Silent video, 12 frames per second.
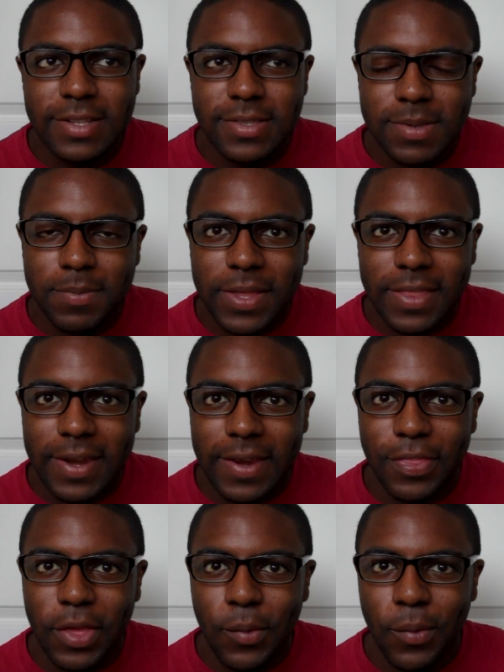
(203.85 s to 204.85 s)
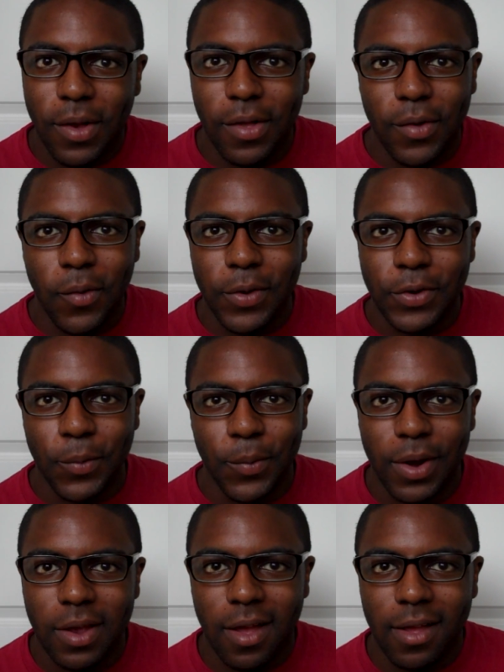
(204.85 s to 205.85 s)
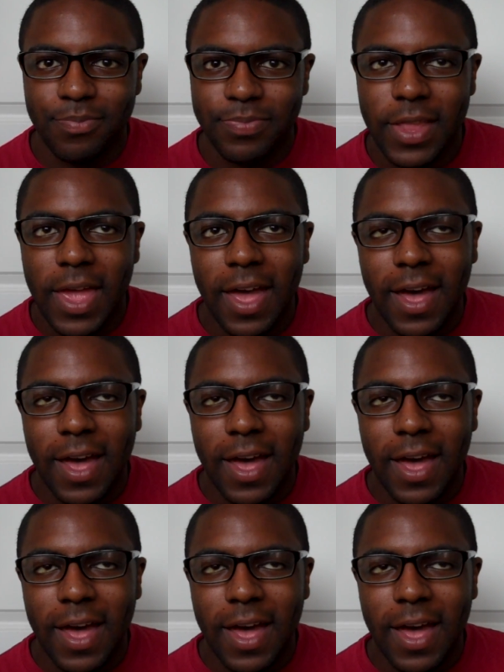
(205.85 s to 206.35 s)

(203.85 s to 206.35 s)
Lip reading: It's something that I think we're all going to work on.